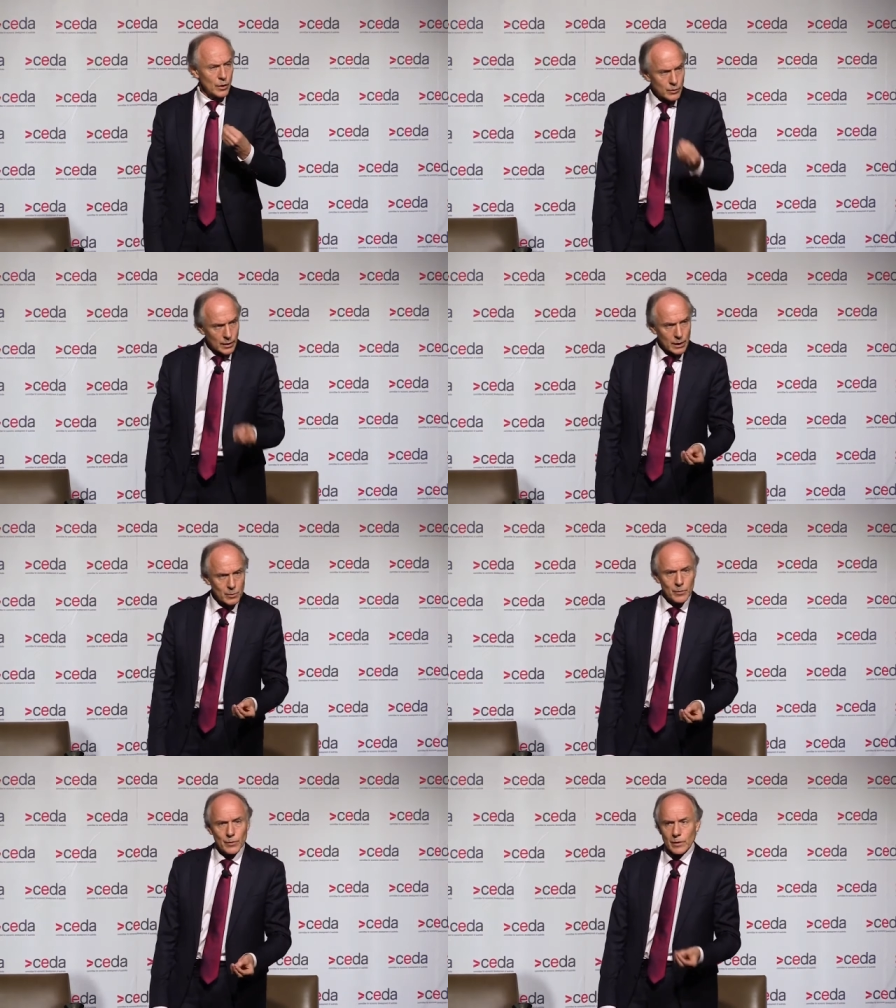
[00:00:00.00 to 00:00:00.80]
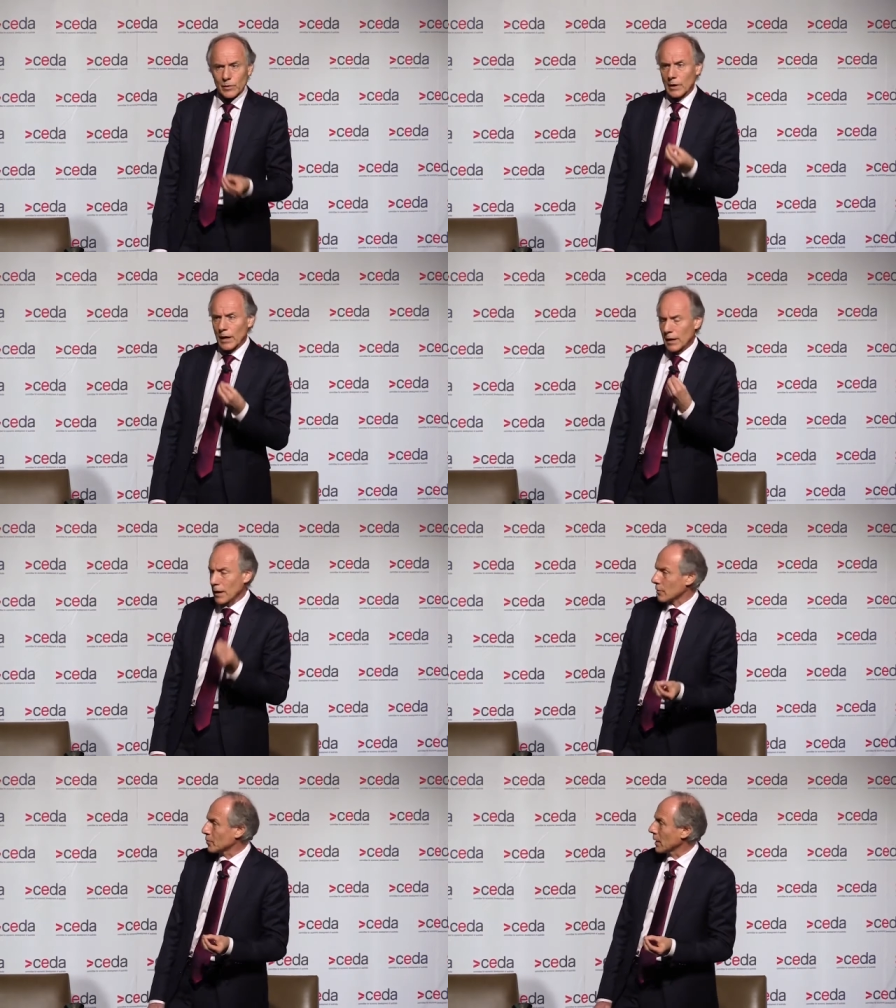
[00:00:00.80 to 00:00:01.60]
knows how to invest and
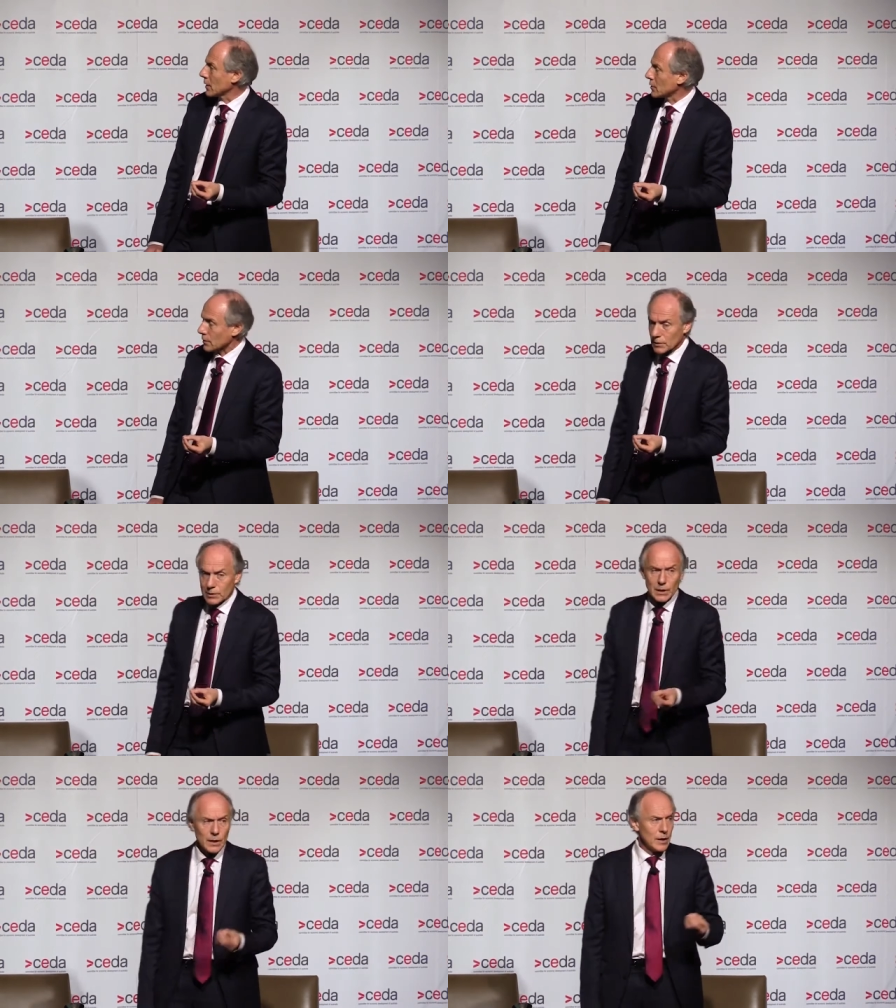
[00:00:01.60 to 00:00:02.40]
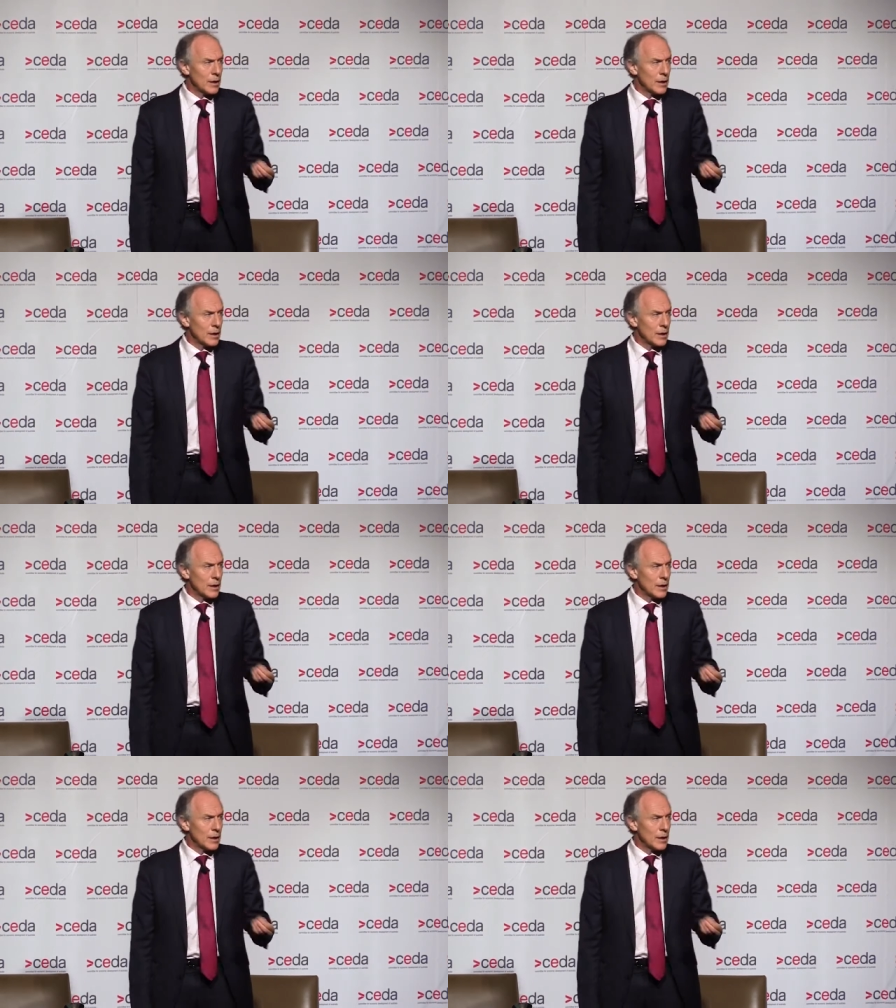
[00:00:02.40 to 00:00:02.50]
has patience.